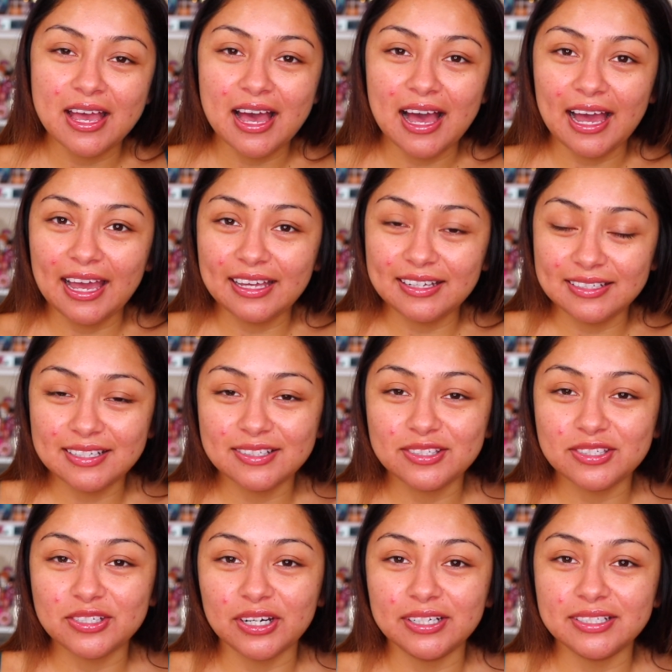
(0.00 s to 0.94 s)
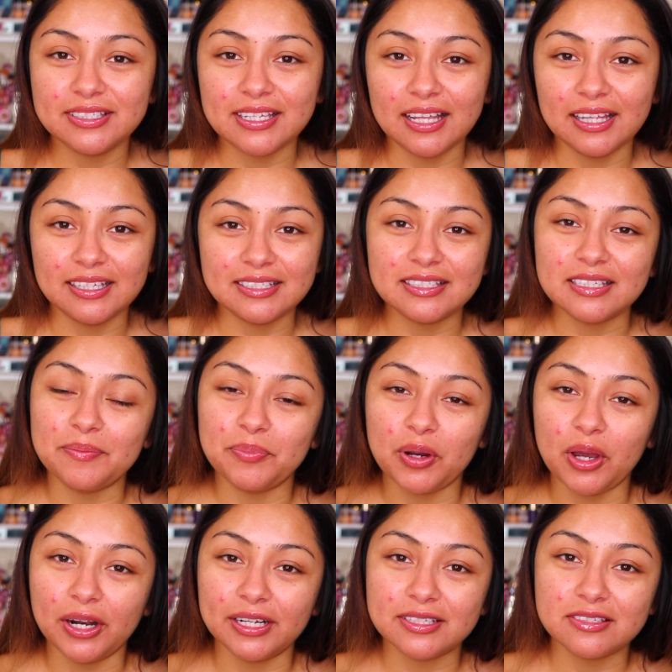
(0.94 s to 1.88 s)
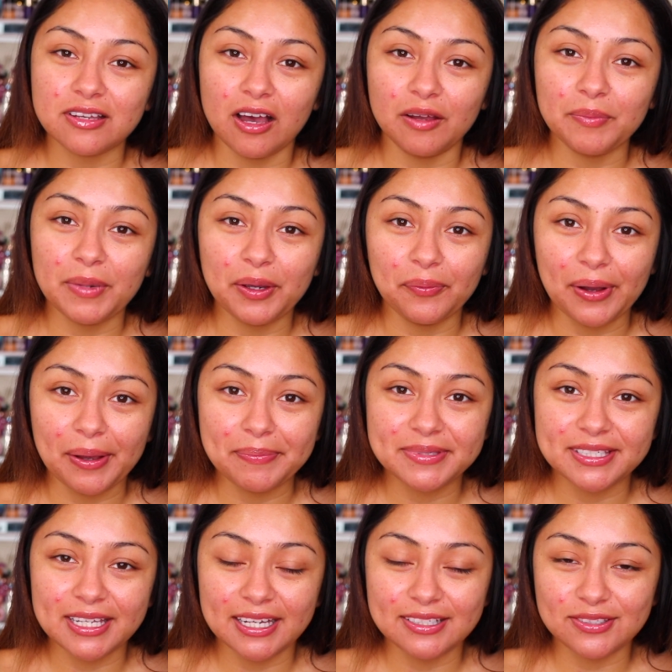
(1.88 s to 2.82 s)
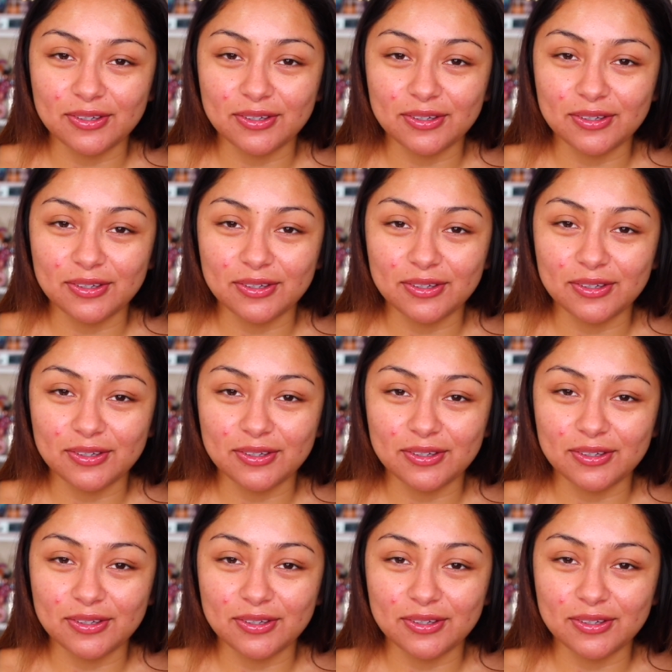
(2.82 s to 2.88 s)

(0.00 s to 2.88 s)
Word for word: I did start selling some products on my website.